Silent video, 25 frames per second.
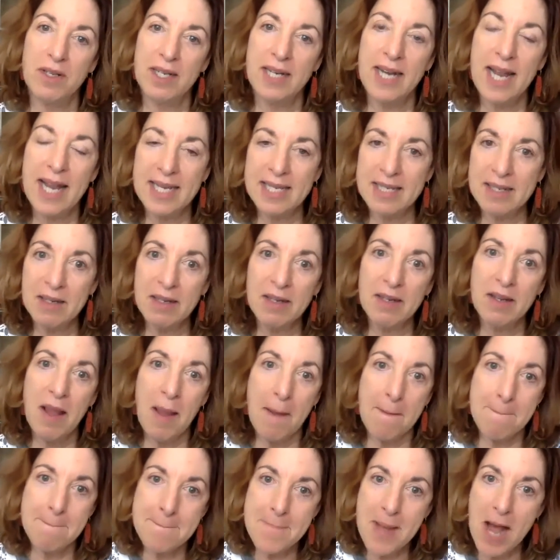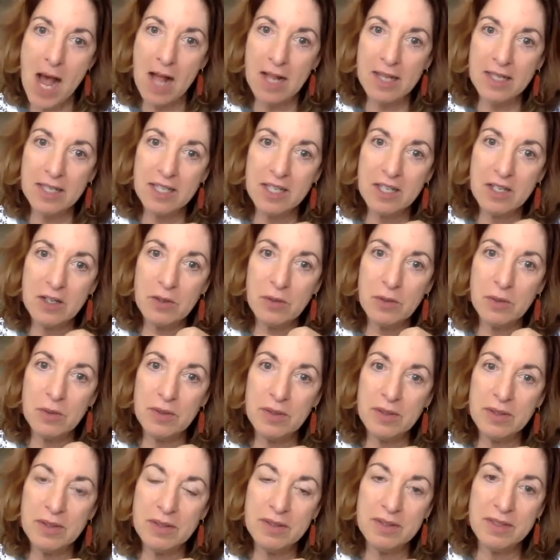It has a
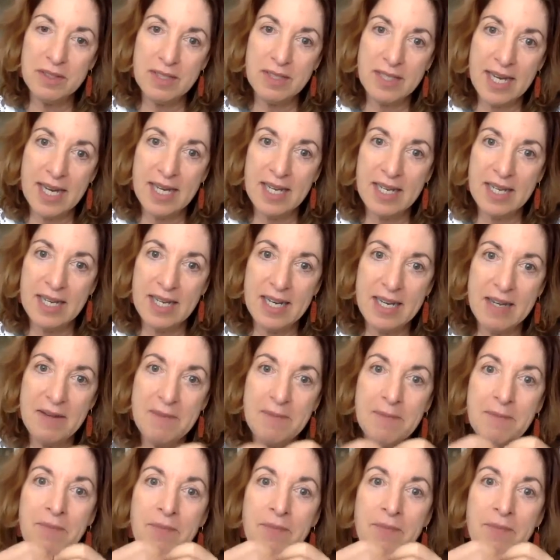molecule, saline,